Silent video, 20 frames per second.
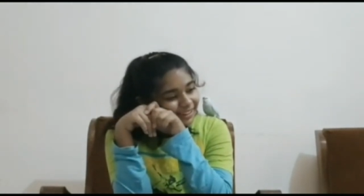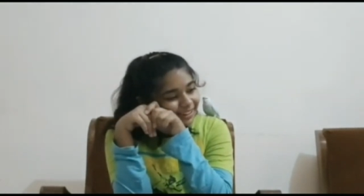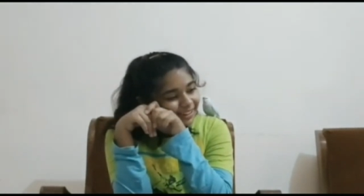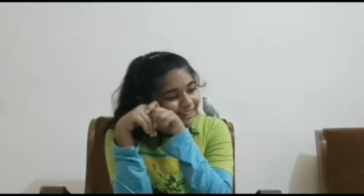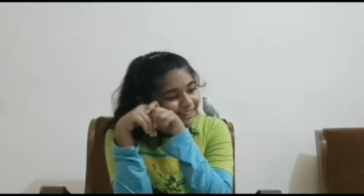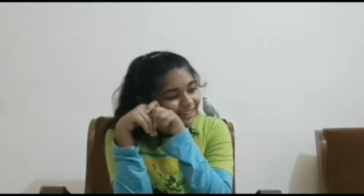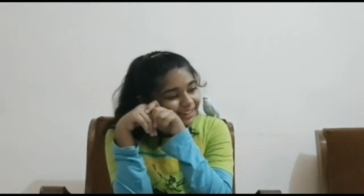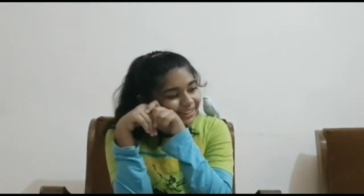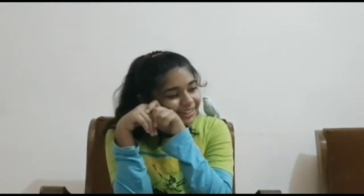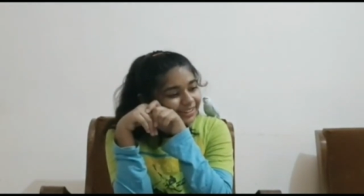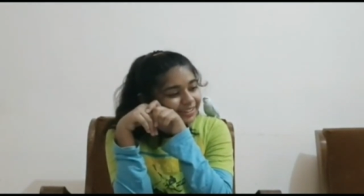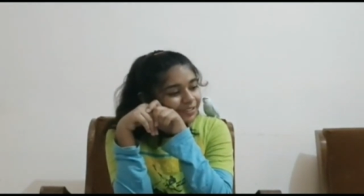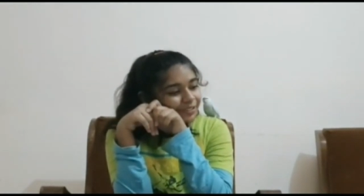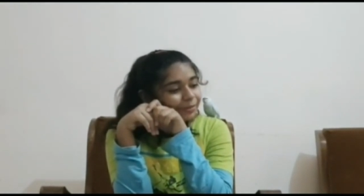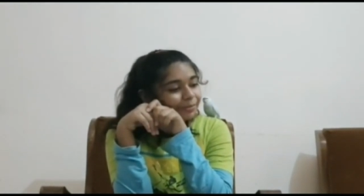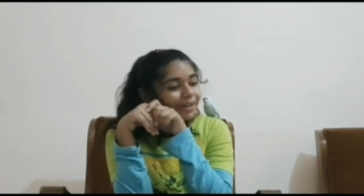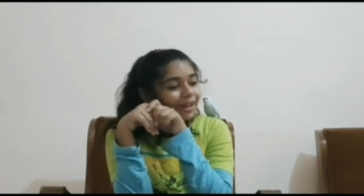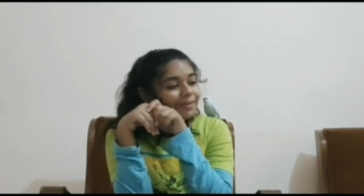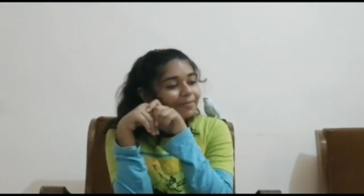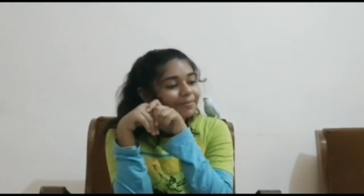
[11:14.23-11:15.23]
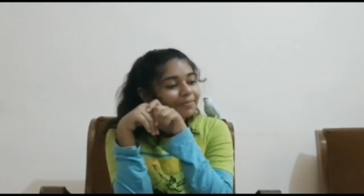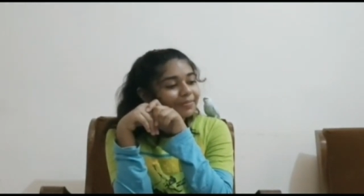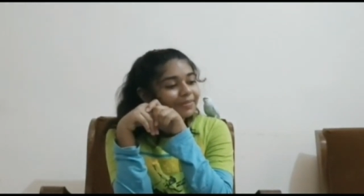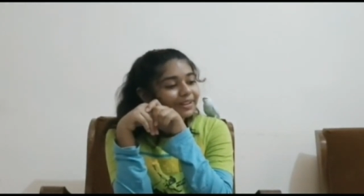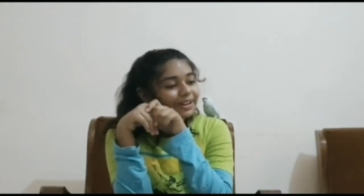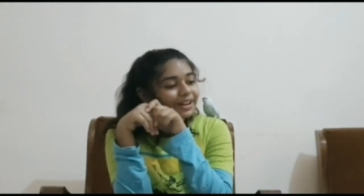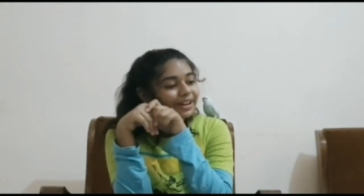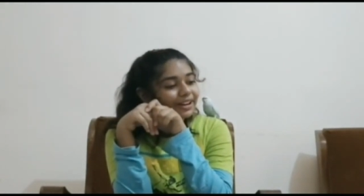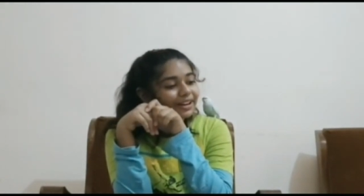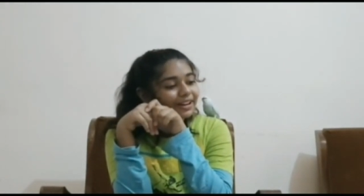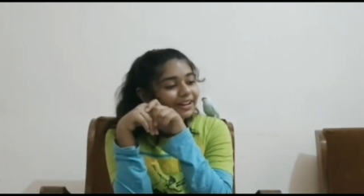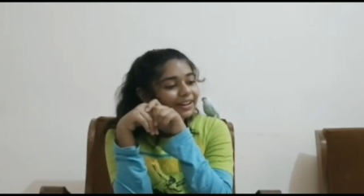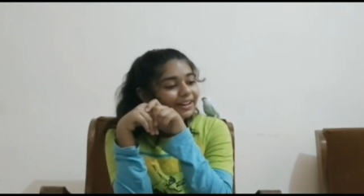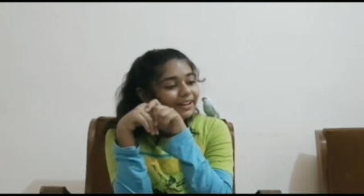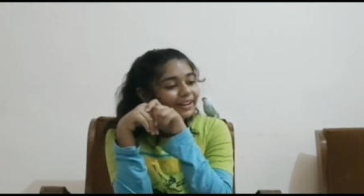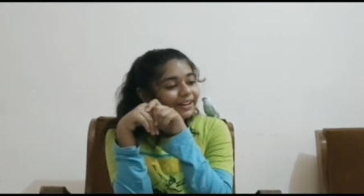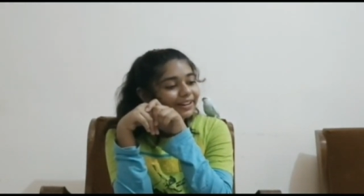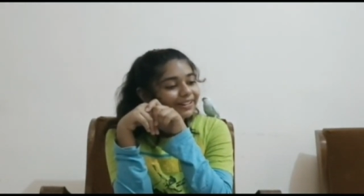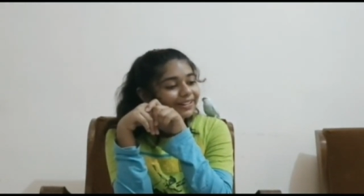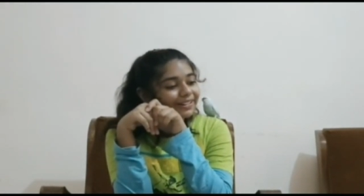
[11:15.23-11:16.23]
I didn't remember,
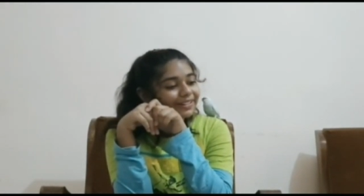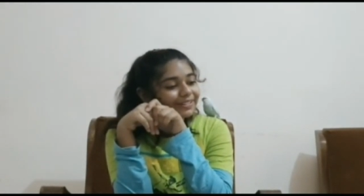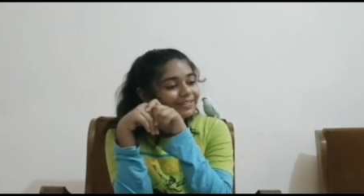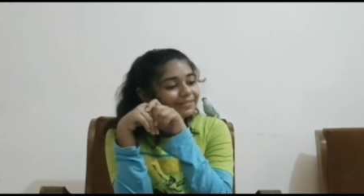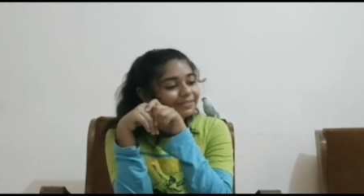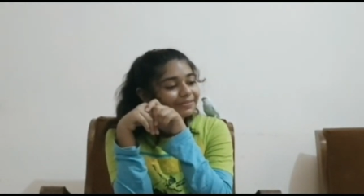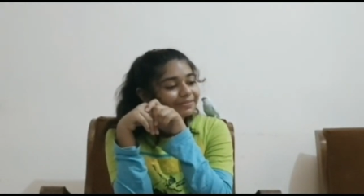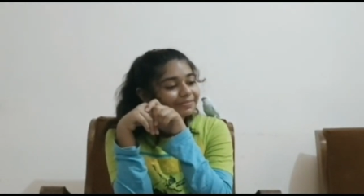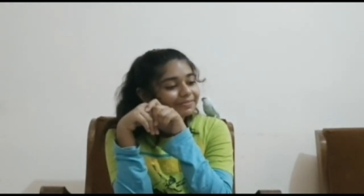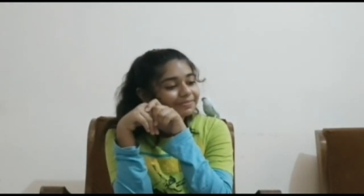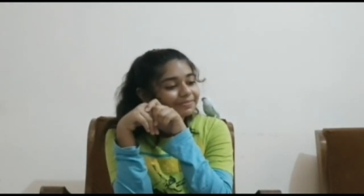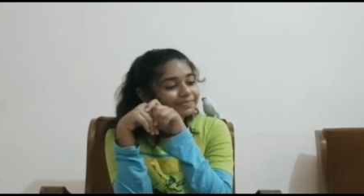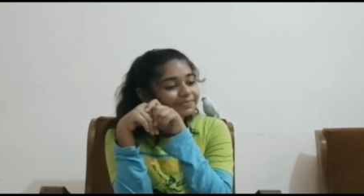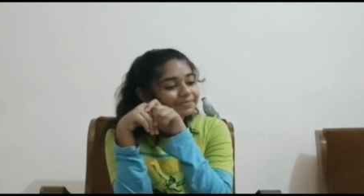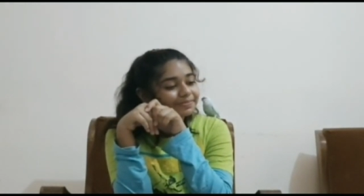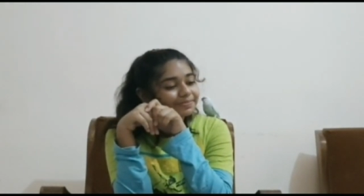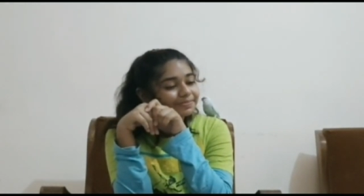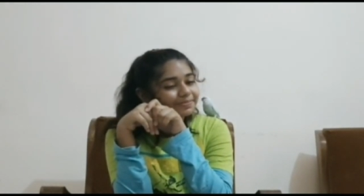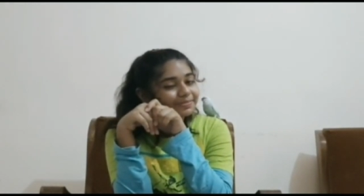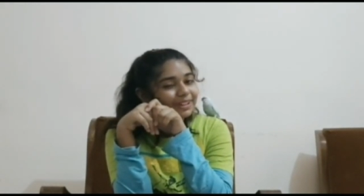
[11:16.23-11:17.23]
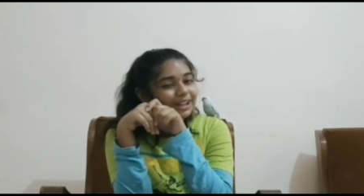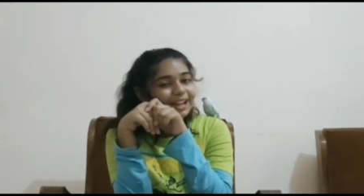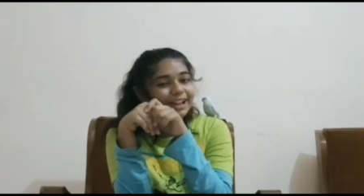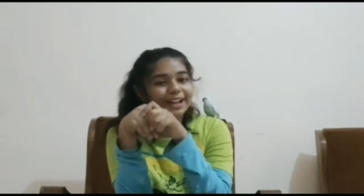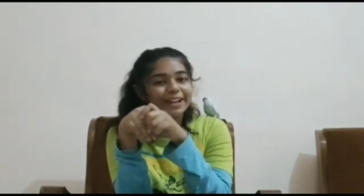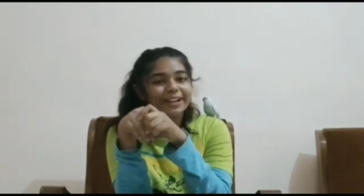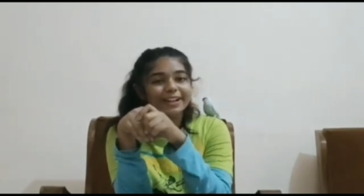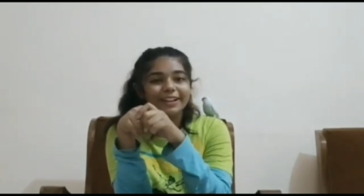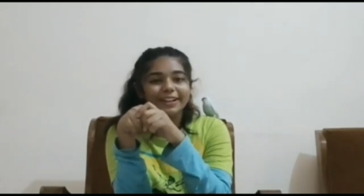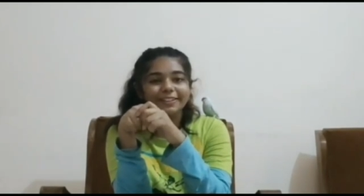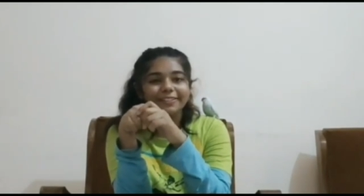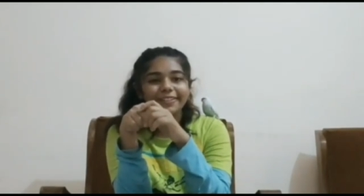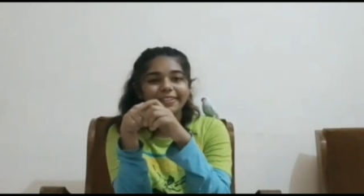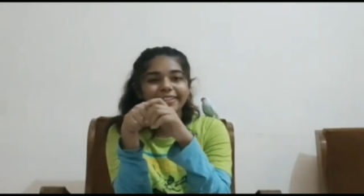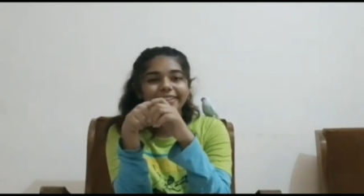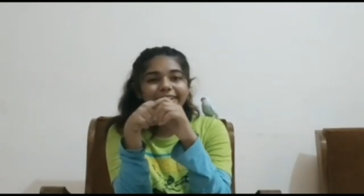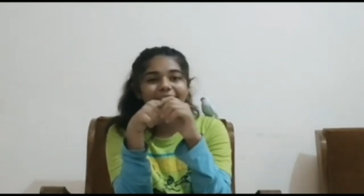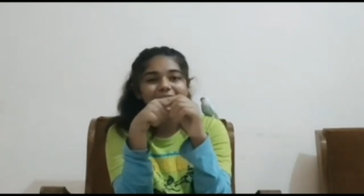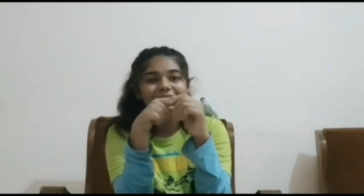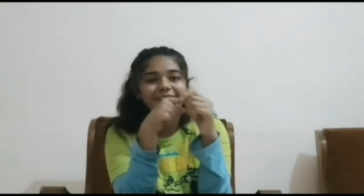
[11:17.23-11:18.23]
but it was
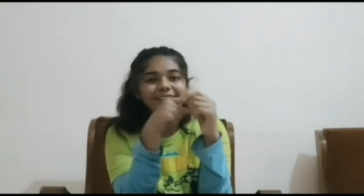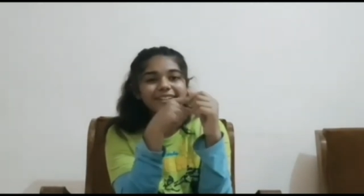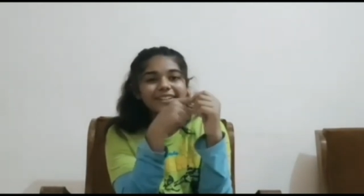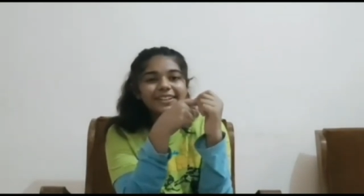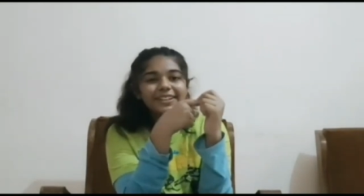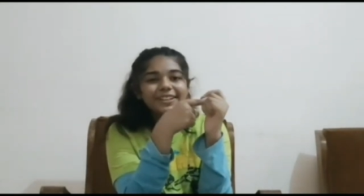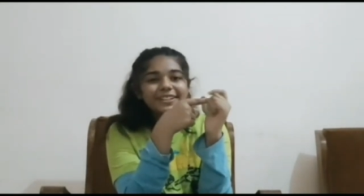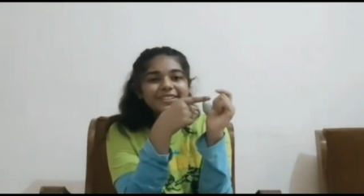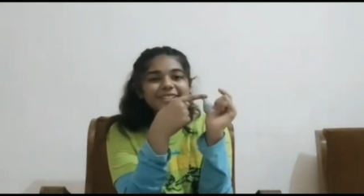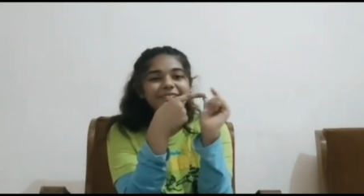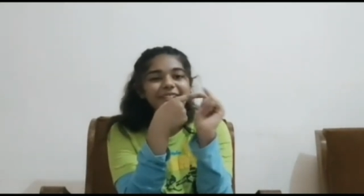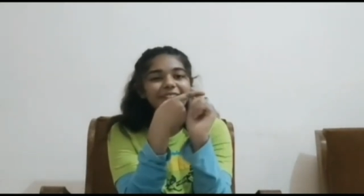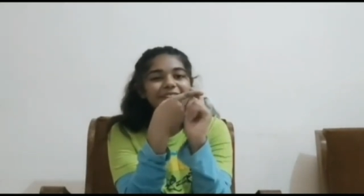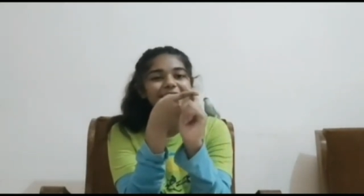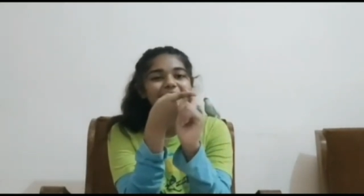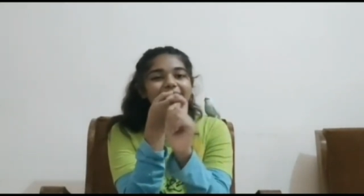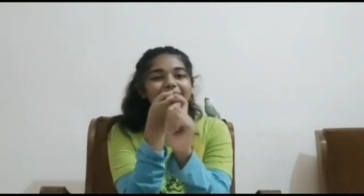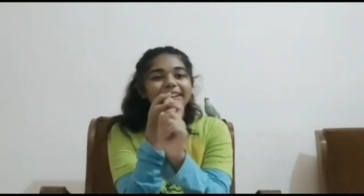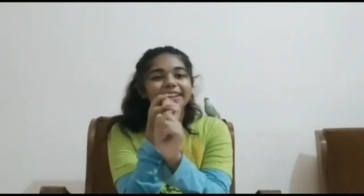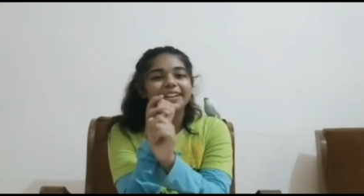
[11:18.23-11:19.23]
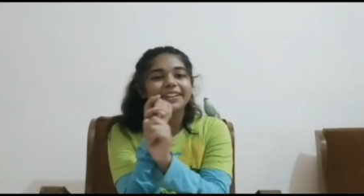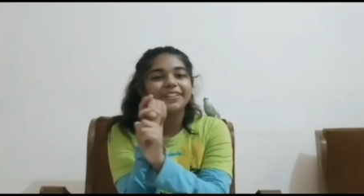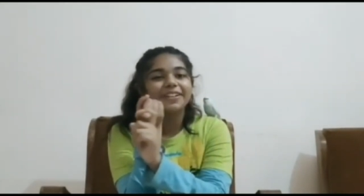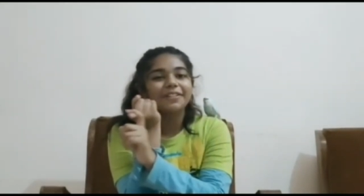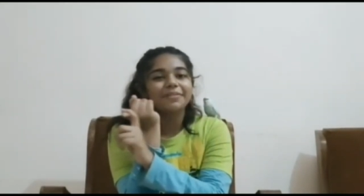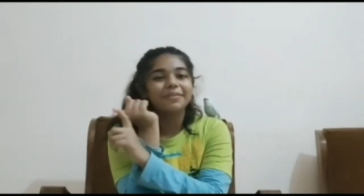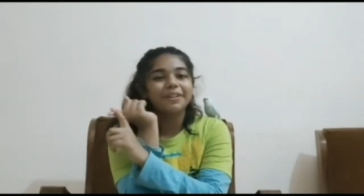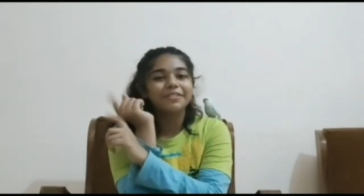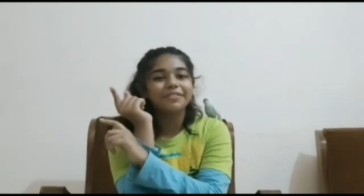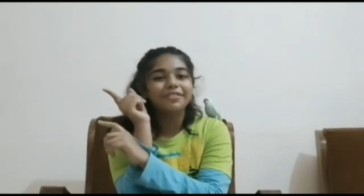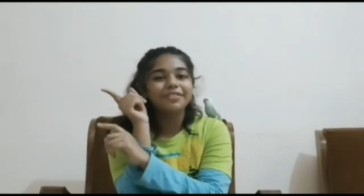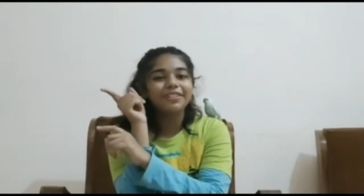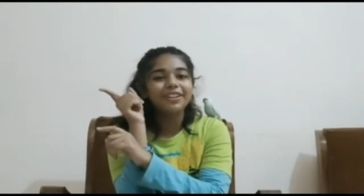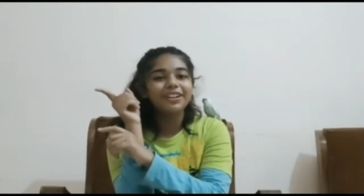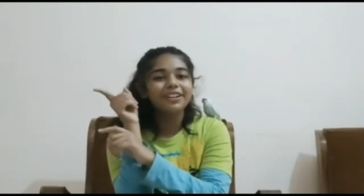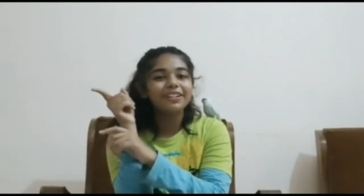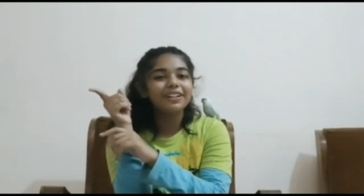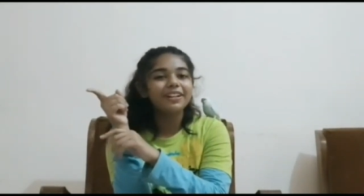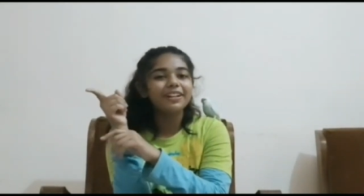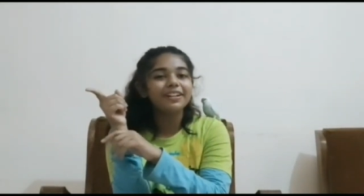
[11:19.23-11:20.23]
like she was sitting on my
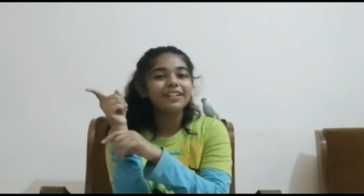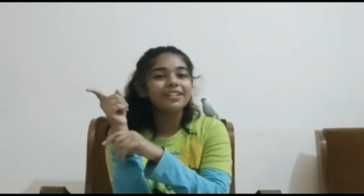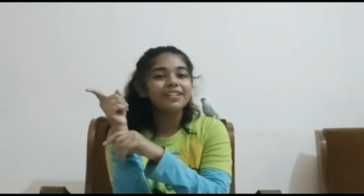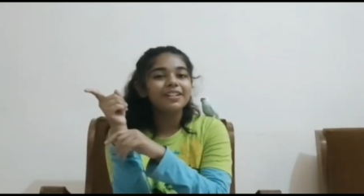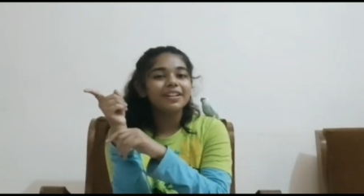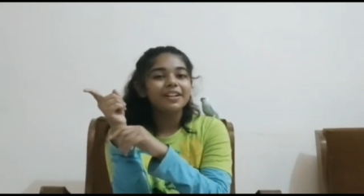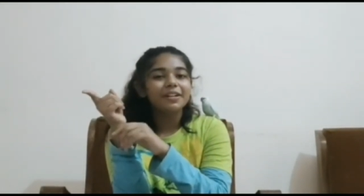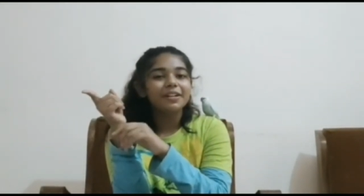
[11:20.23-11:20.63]
finger,